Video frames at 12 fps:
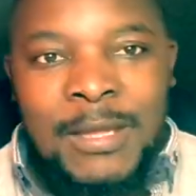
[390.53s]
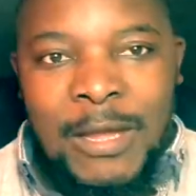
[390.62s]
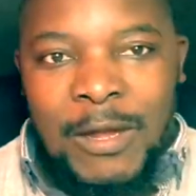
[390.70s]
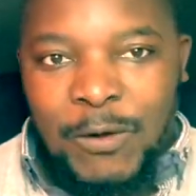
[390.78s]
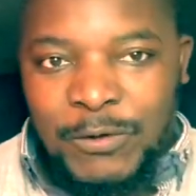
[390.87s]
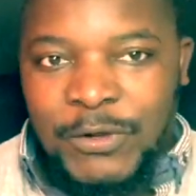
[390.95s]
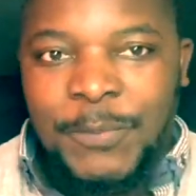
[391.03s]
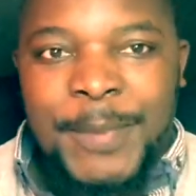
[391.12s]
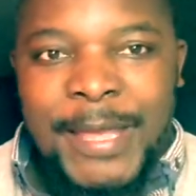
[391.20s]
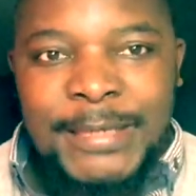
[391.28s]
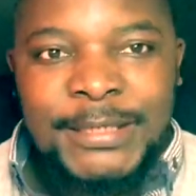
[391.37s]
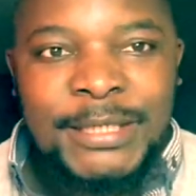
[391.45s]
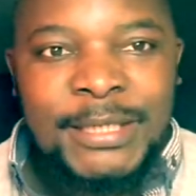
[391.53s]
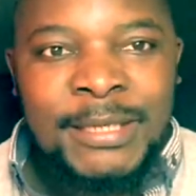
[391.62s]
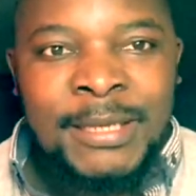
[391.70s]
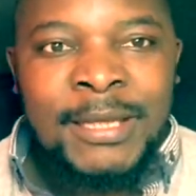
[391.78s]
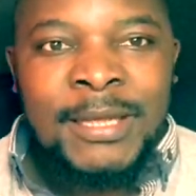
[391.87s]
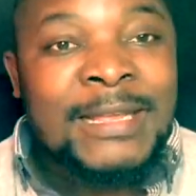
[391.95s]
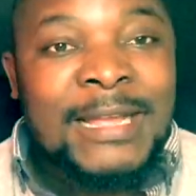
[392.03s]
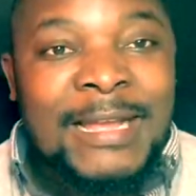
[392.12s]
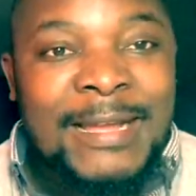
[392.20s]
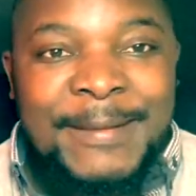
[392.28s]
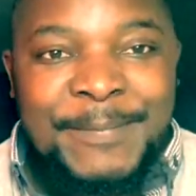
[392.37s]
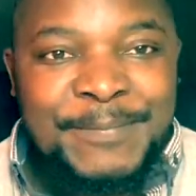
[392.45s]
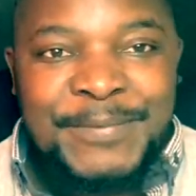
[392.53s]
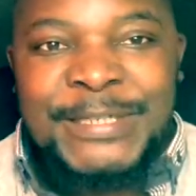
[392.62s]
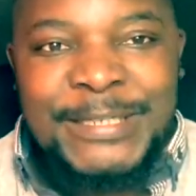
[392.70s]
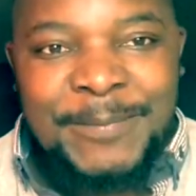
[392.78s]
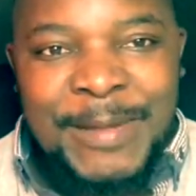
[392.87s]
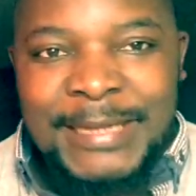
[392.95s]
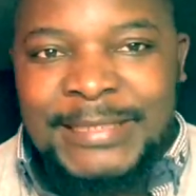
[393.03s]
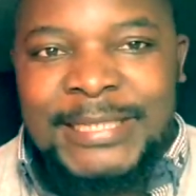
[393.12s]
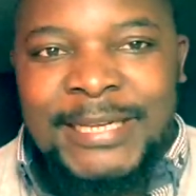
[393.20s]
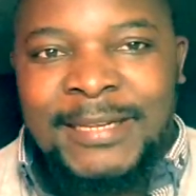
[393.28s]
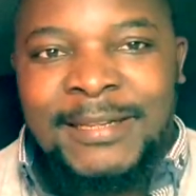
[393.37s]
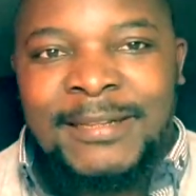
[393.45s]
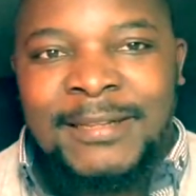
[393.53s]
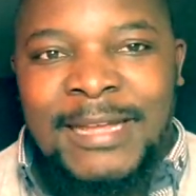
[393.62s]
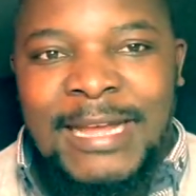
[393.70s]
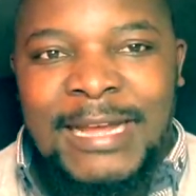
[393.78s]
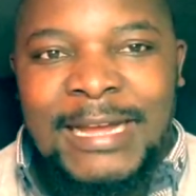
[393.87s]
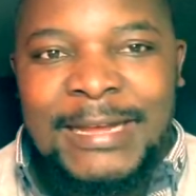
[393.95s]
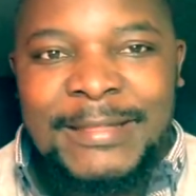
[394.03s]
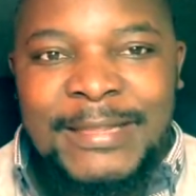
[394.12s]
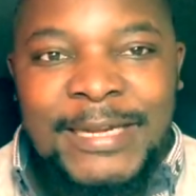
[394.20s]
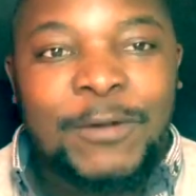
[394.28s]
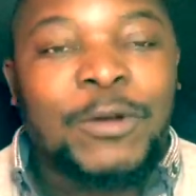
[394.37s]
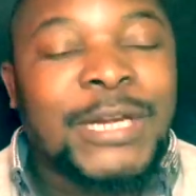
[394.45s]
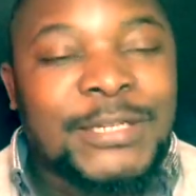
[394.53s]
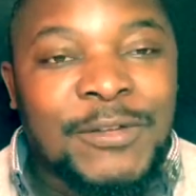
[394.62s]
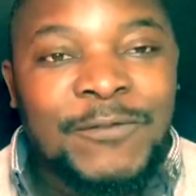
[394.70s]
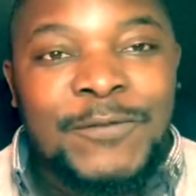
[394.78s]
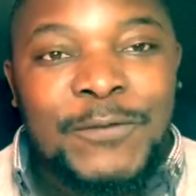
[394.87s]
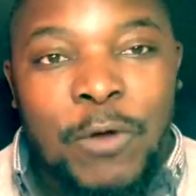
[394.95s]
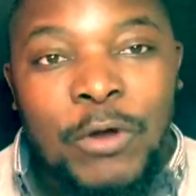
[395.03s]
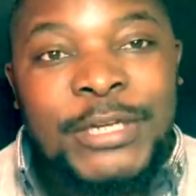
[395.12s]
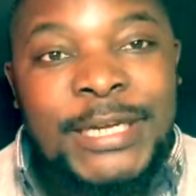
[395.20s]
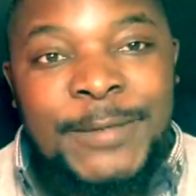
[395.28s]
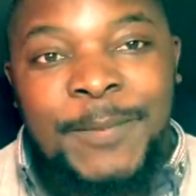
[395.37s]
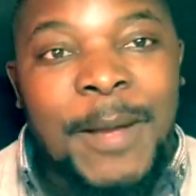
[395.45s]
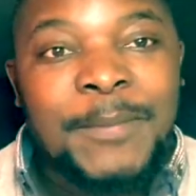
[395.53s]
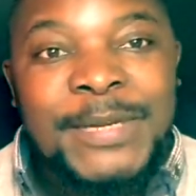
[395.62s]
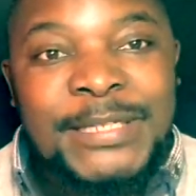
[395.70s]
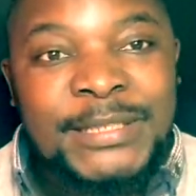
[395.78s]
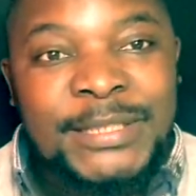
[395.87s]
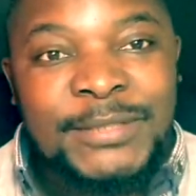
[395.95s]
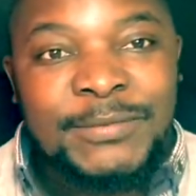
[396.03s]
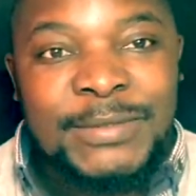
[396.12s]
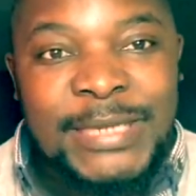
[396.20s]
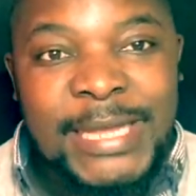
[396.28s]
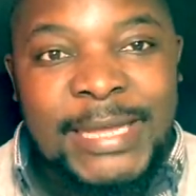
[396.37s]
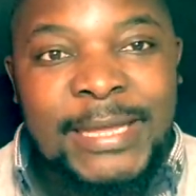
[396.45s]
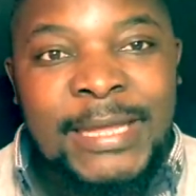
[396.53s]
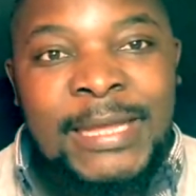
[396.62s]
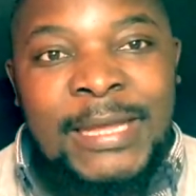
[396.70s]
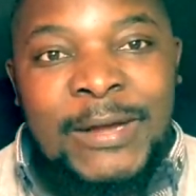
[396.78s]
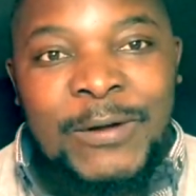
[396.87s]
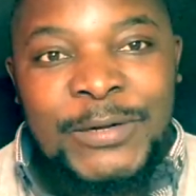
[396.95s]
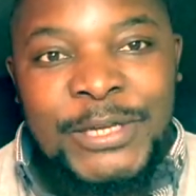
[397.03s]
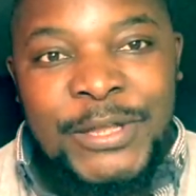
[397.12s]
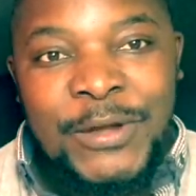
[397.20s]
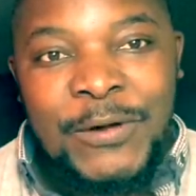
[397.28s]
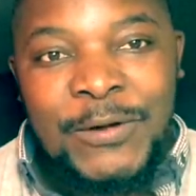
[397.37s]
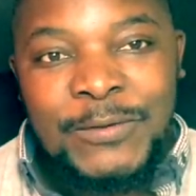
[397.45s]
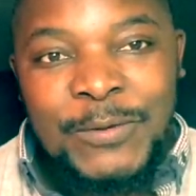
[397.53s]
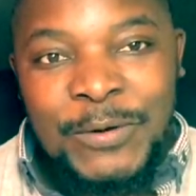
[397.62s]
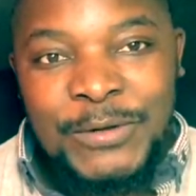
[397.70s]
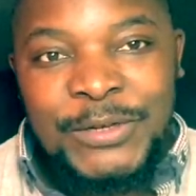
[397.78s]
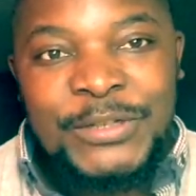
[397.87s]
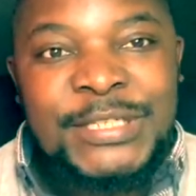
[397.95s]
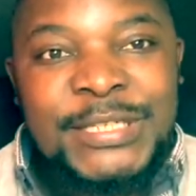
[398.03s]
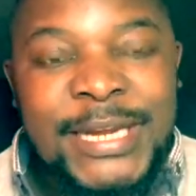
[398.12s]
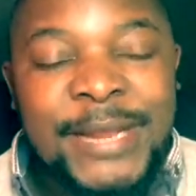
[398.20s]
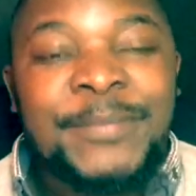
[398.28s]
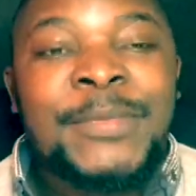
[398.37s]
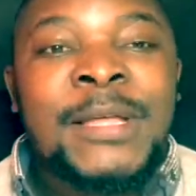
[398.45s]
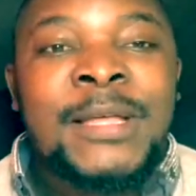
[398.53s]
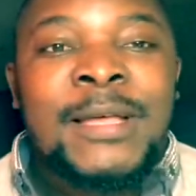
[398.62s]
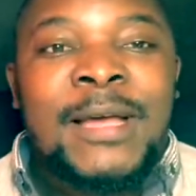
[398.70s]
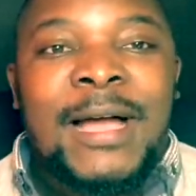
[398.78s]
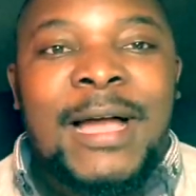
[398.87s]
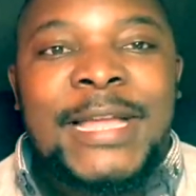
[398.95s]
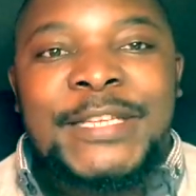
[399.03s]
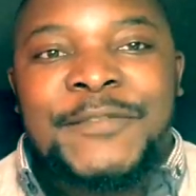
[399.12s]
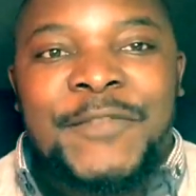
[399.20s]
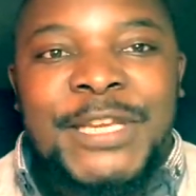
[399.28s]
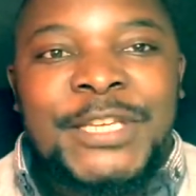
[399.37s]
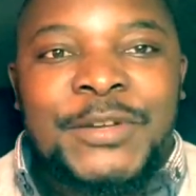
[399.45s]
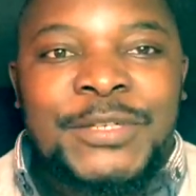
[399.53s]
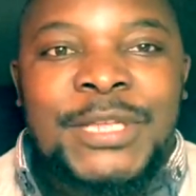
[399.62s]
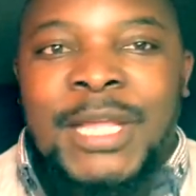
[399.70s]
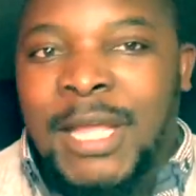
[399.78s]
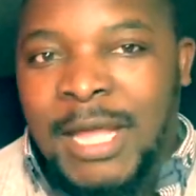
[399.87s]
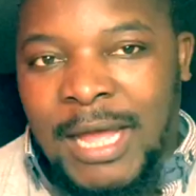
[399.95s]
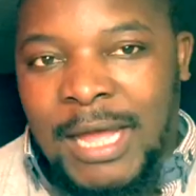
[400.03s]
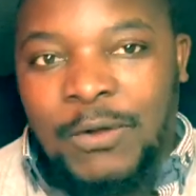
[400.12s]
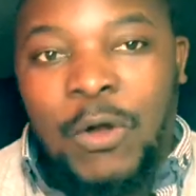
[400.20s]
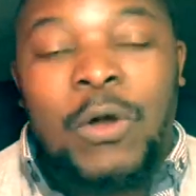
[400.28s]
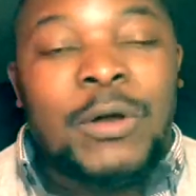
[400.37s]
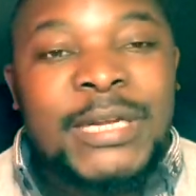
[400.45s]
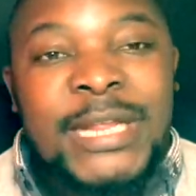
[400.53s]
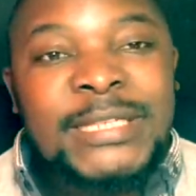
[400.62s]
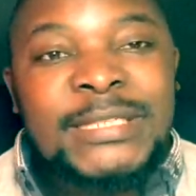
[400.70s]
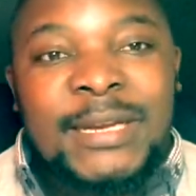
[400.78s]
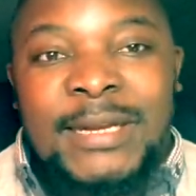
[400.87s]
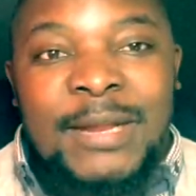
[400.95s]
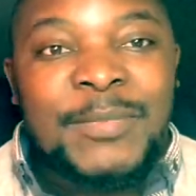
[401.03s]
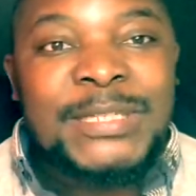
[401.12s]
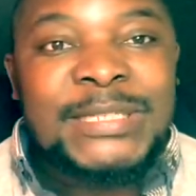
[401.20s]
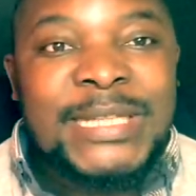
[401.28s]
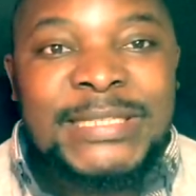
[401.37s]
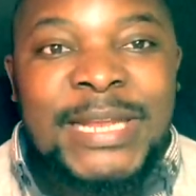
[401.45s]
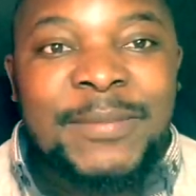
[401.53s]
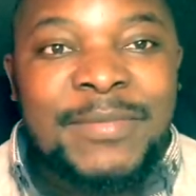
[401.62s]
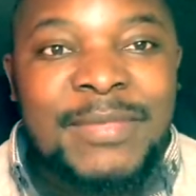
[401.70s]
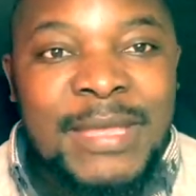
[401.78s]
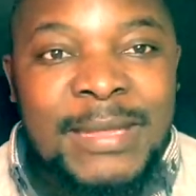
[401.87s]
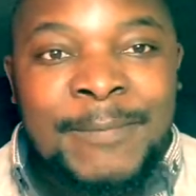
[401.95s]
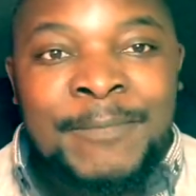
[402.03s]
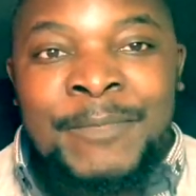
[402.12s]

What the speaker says: on your page, pretty much 3/4 of content published today on your stream is videos. Go on Instagram, it's the same thing.